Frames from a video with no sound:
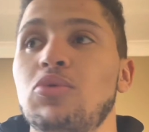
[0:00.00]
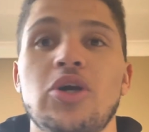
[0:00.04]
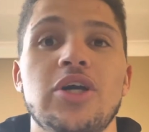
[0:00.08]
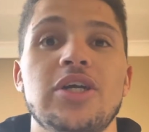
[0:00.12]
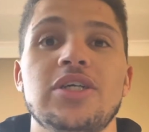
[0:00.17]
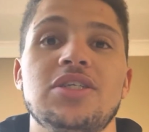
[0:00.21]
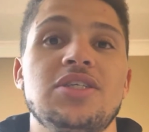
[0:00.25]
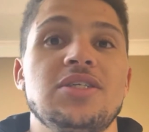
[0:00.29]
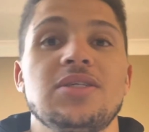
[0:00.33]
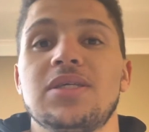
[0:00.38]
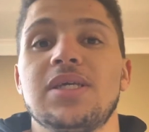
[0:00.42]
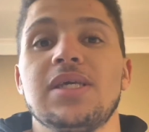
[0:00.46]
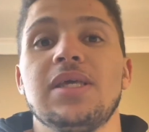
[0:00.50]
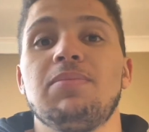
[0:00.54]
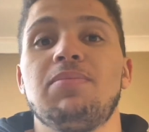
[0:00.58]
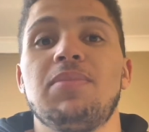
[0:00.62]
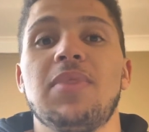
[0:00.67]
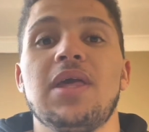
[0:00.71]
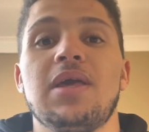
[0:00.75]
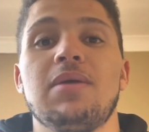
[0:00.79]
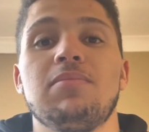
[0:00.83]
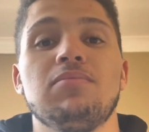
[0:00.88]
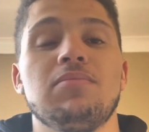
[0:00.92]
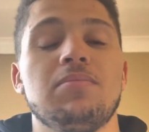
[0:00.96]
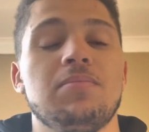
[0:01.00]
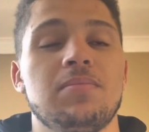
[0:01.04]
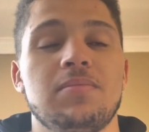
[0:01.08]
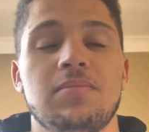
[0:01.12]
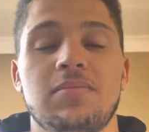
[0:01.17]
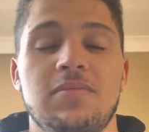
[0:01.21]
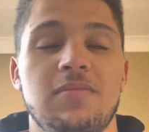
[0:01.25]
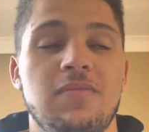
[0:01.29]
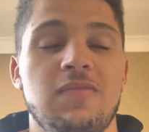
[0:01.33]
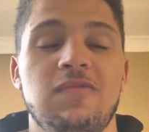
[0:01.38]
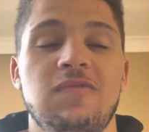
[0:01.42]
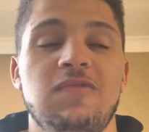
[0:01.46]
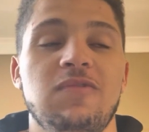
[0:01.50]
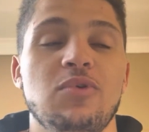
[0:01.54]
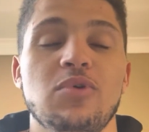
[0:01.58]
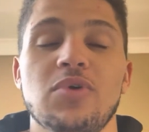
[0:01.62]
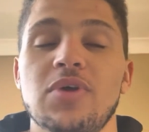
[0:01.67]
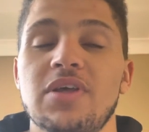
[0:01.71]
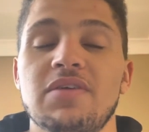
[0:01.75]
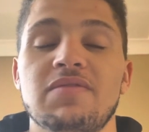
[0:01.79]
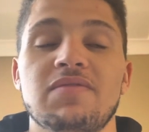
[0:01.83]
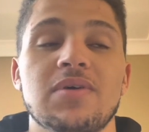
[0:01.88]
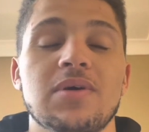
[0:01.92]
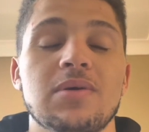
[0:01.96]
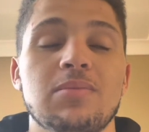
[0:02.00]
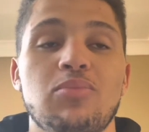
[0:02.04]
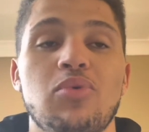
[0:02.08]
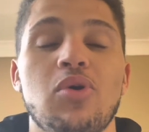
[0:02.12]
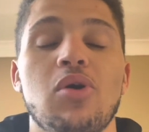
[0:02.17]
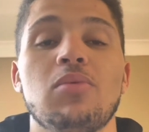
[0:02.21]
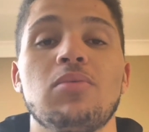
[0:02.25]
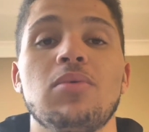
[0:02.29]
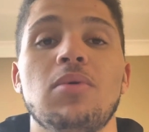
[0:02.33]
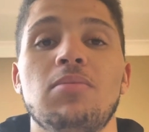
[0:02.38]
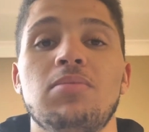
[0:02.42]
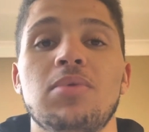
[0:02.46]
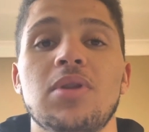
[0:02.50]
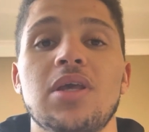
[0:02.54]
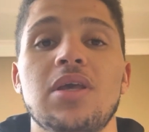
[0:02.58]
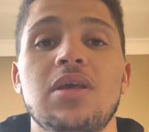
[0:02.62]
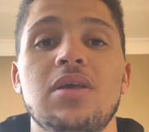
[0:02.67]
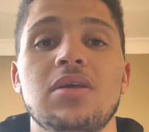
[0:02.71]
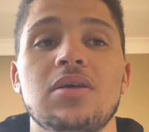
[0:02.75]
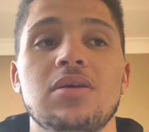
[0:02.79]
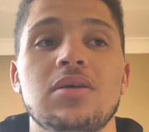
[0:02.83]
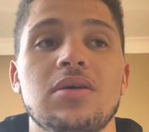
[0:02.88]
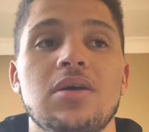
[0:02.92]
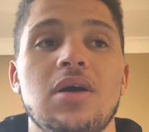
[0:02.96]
going to keep them forever probably.